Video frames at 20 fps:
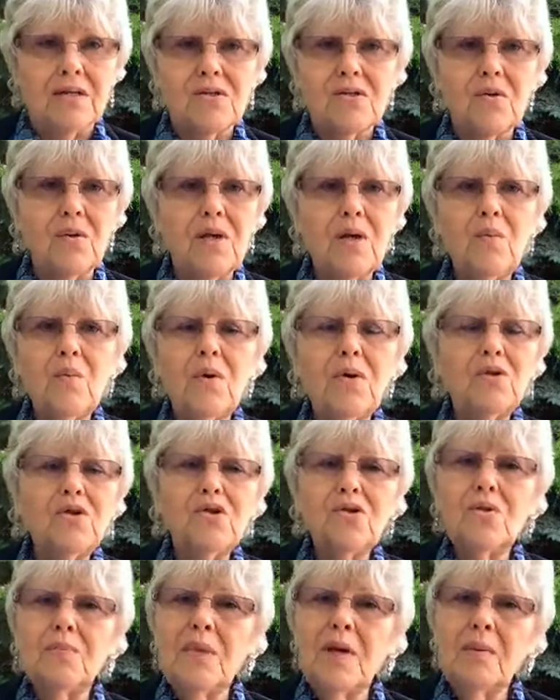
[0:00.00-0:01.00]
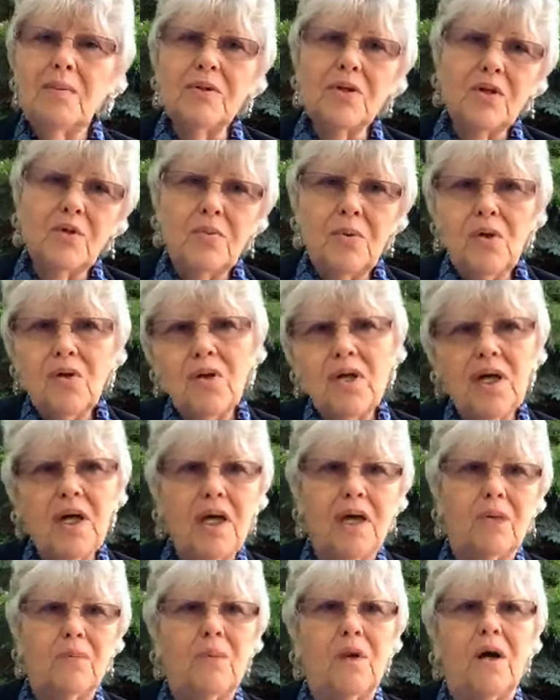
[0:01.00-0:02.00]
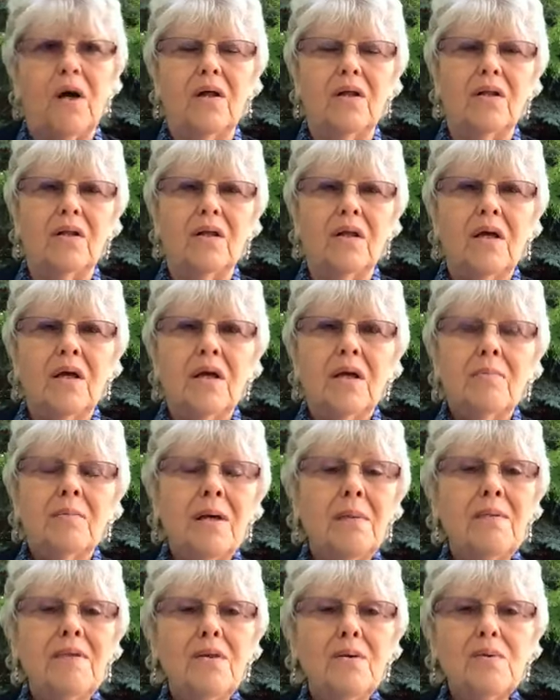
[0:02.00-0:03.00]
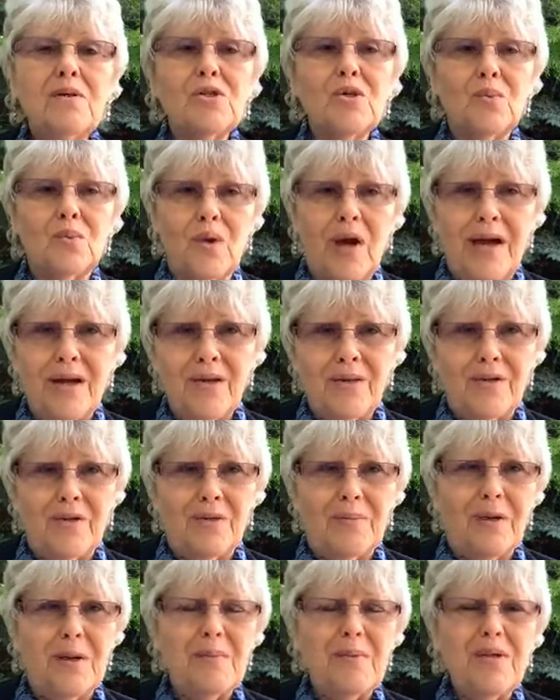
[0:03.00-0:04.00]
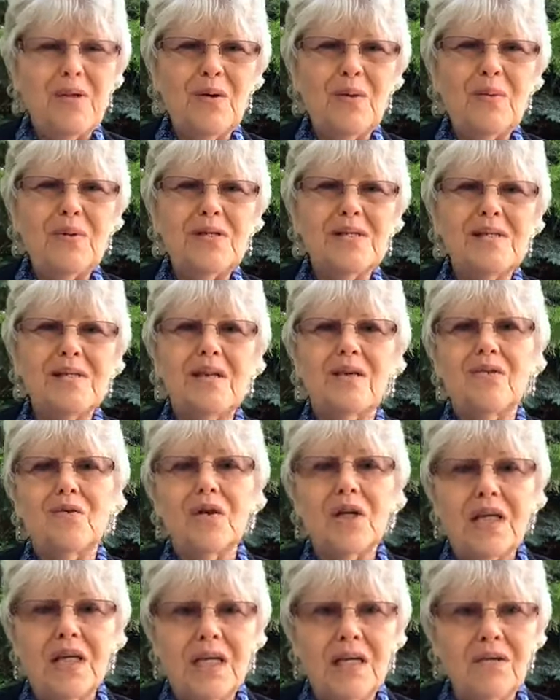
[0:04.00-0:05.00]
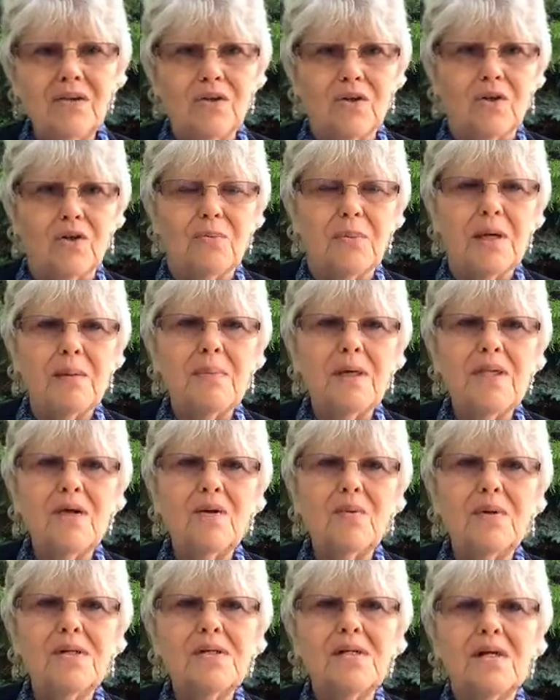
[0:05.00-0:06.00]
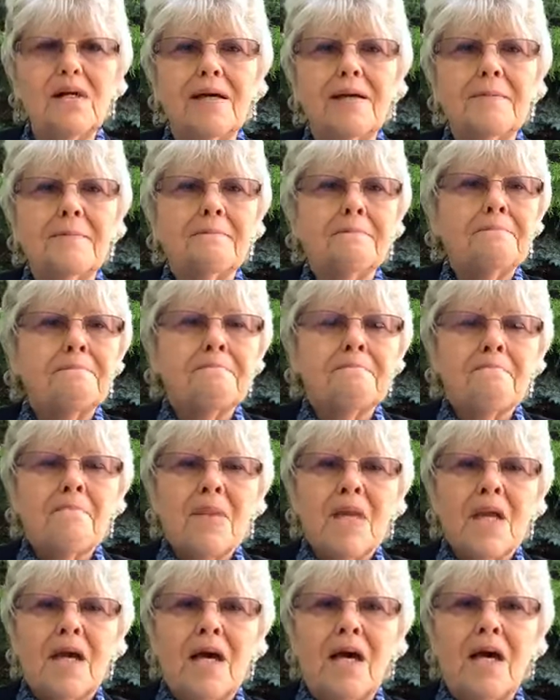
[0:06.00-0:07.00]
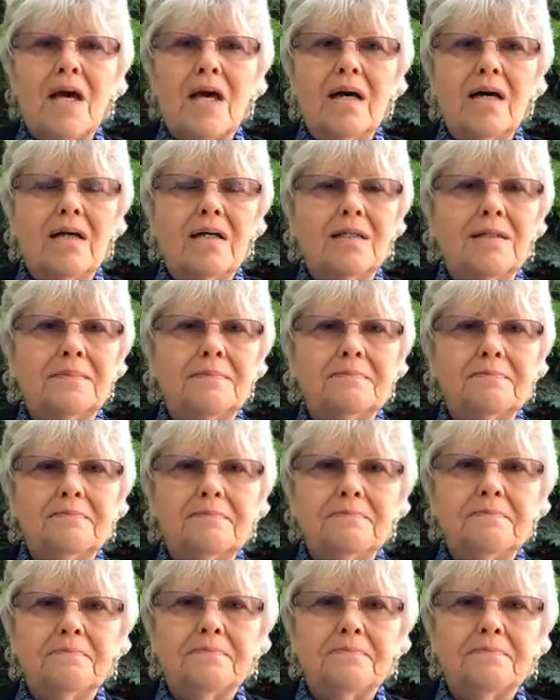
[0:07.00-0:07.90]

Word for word: So he wants you to be able to communicate well. Maybe there was a writer. Maybe there was another healer. Maybe there was a um,